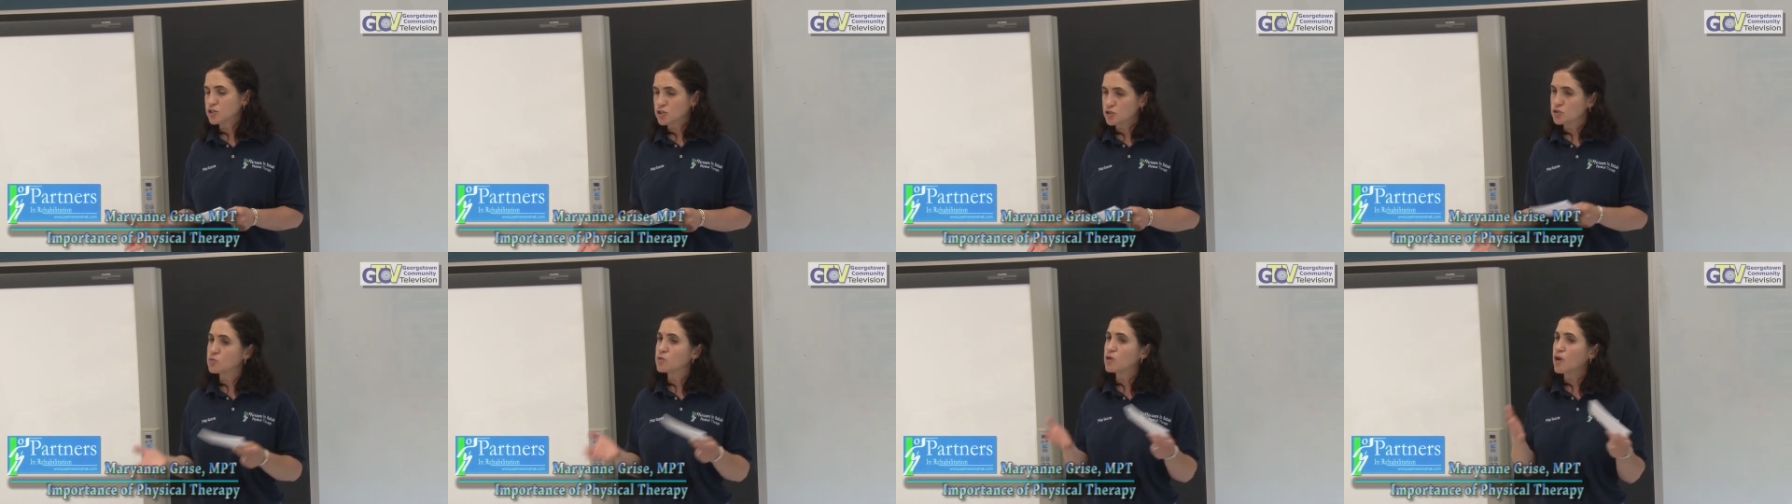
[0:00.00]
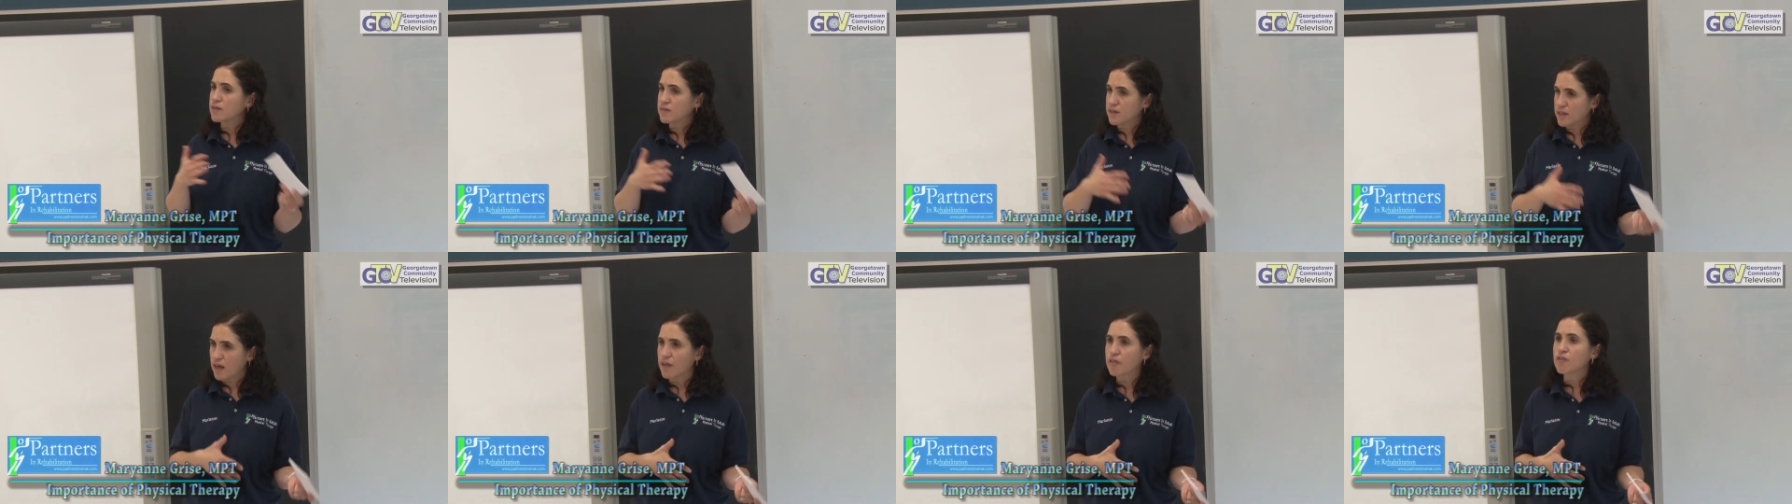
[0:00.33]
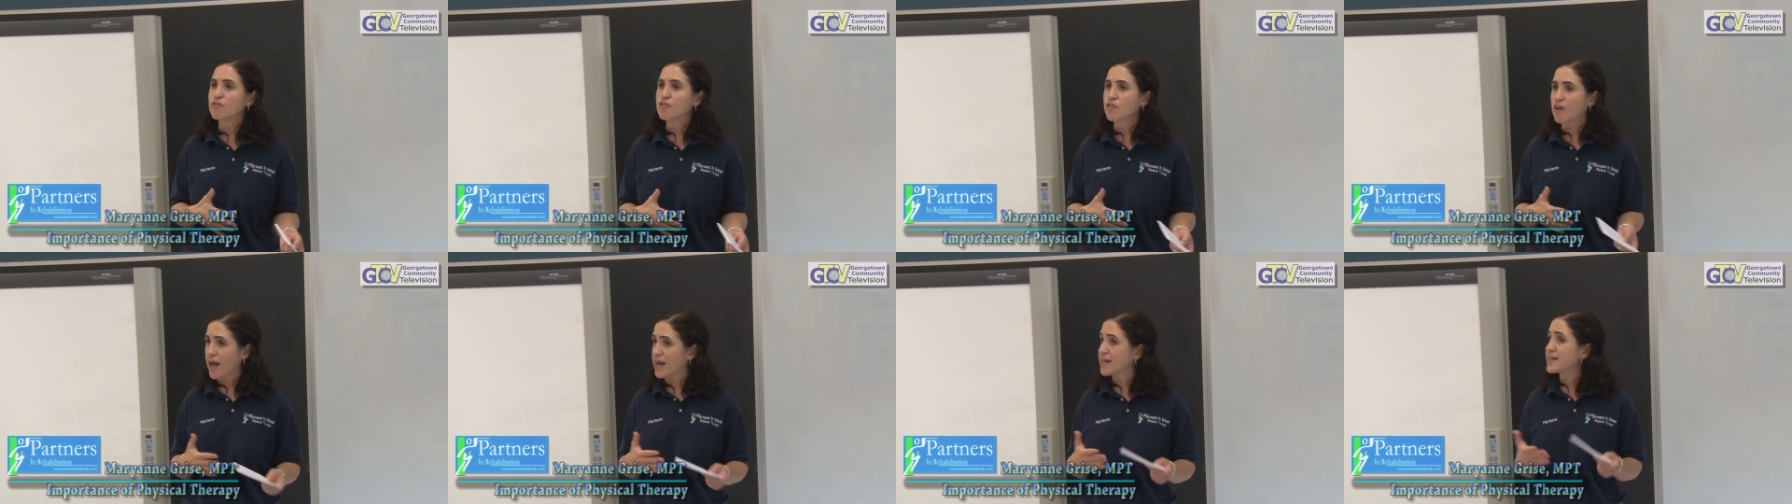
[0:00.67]
to do it on the other
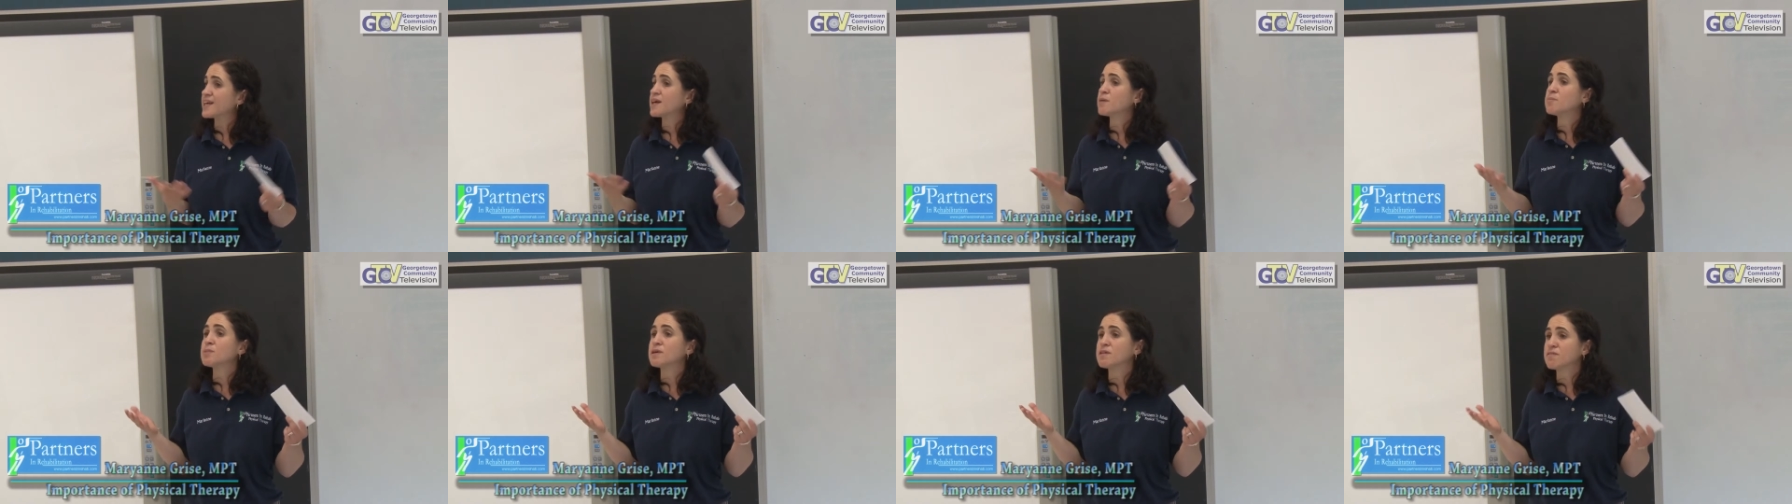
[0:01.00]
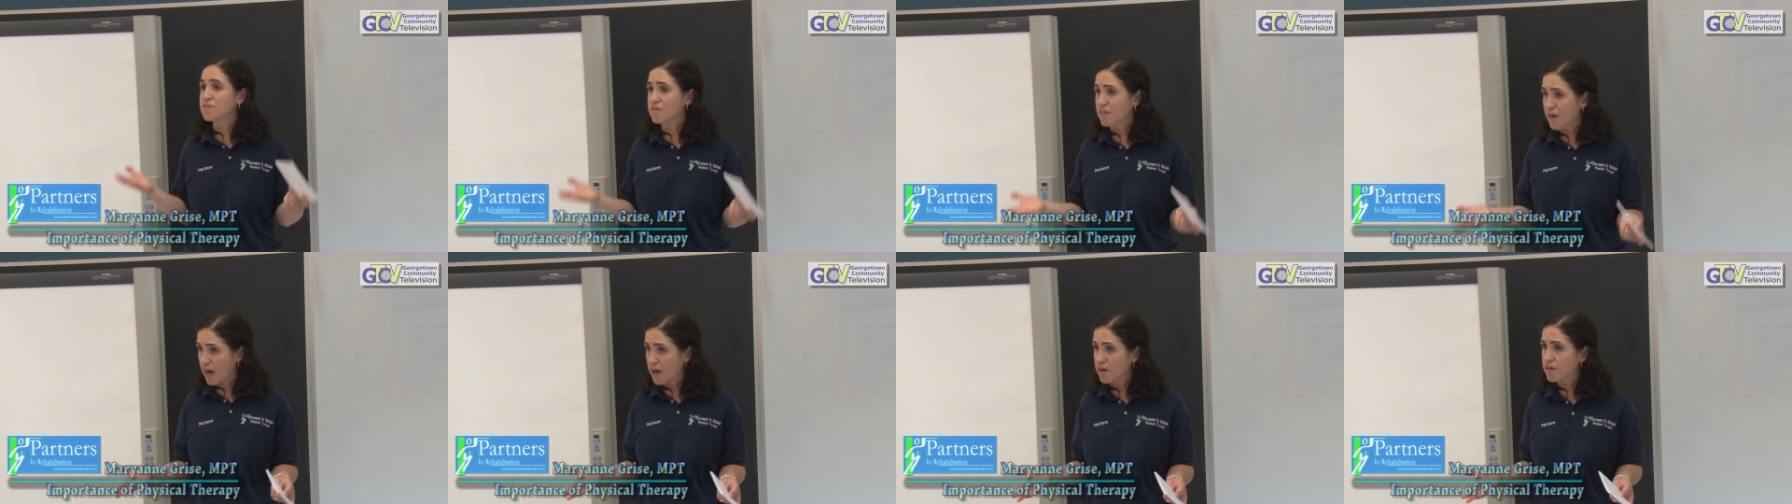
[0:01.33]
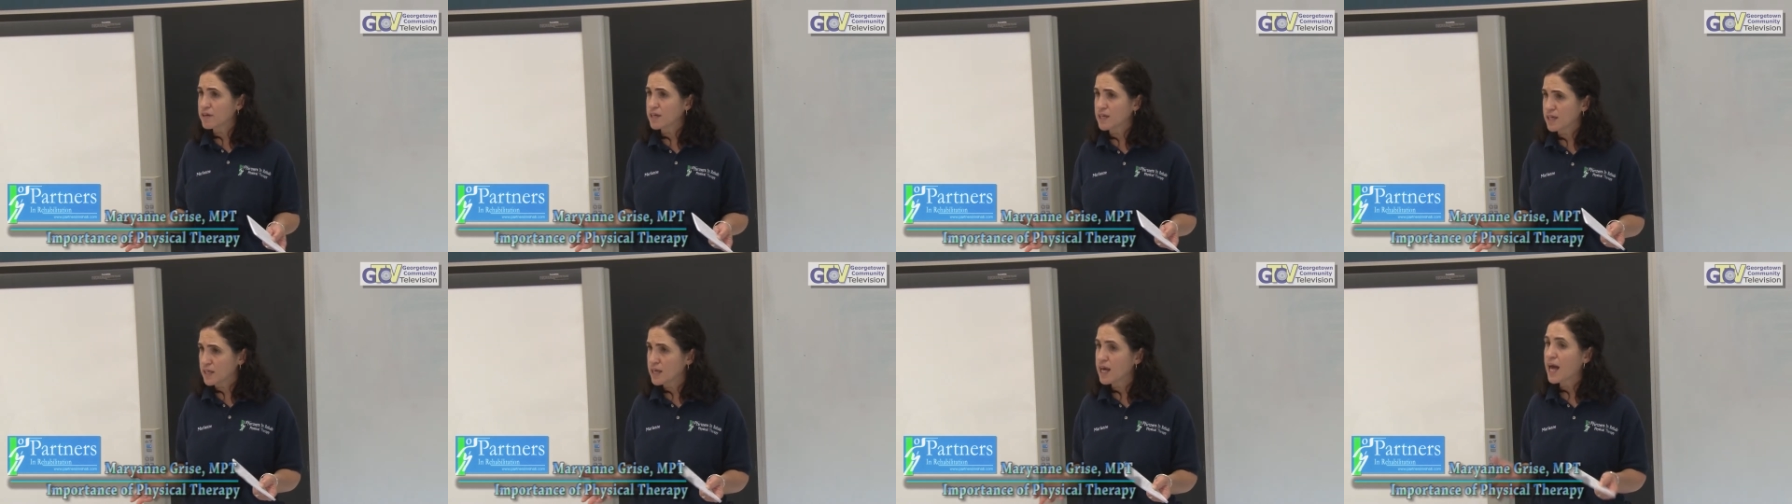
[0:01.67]
side can be
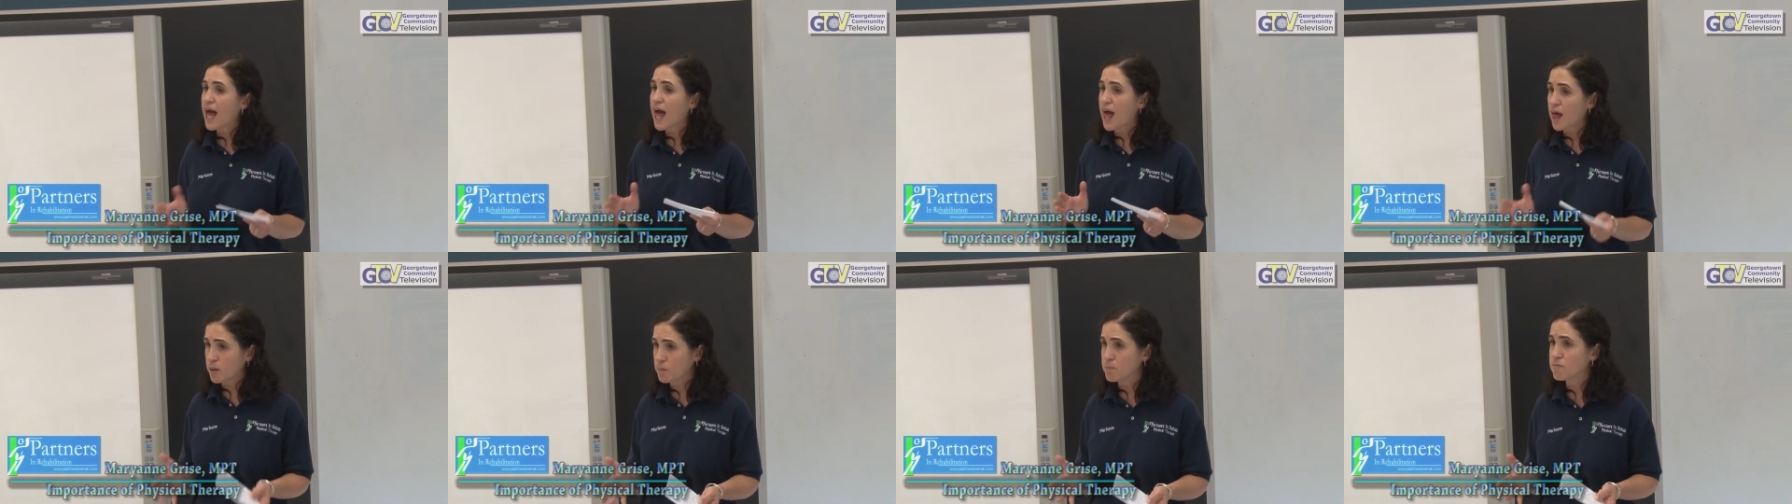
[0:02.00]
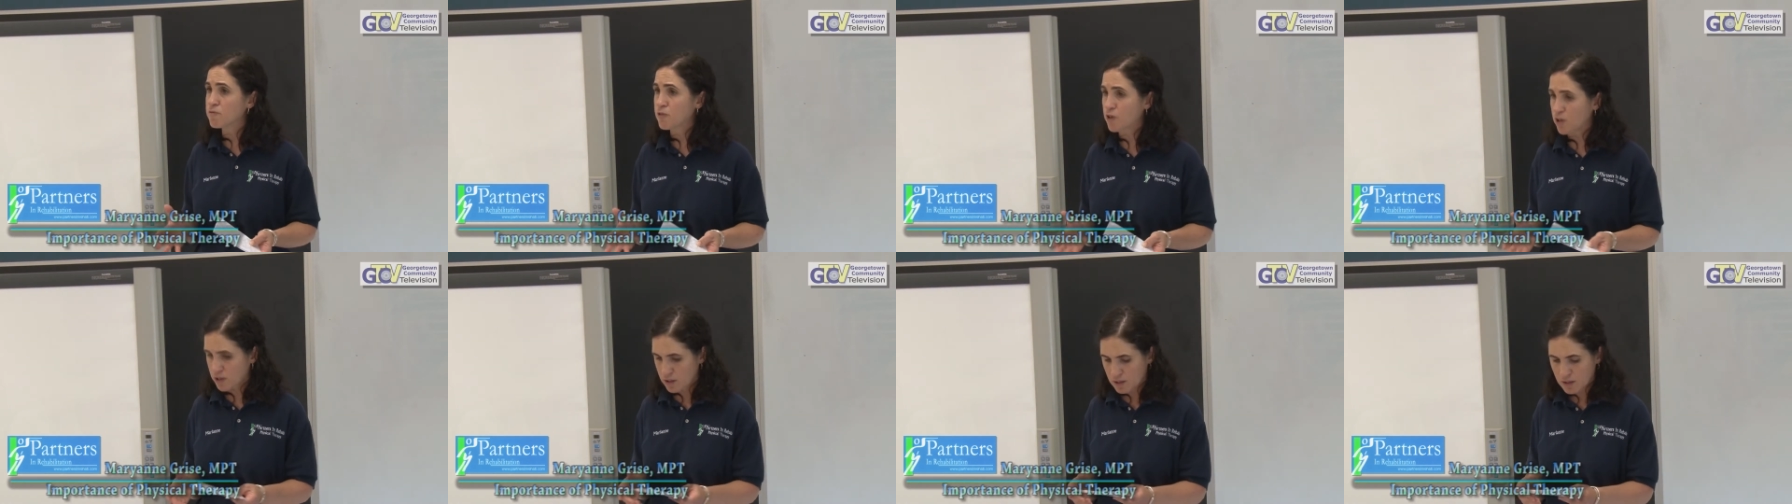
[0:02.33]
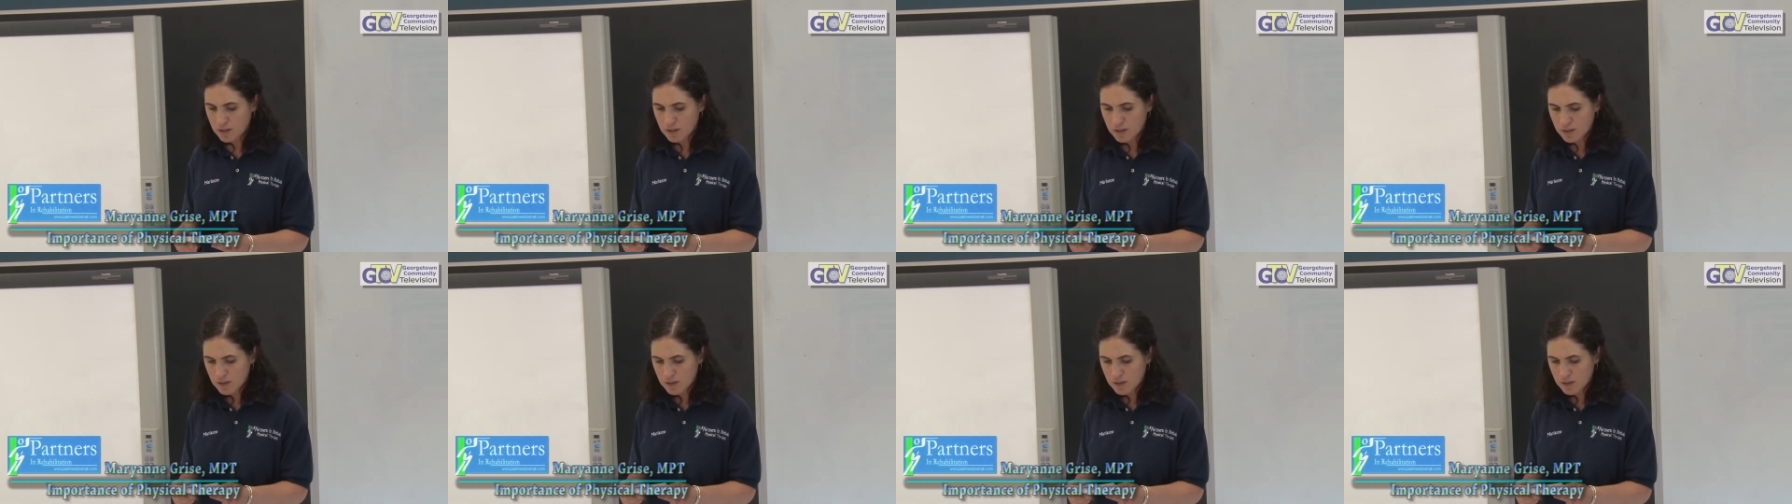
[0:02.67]
very helpful.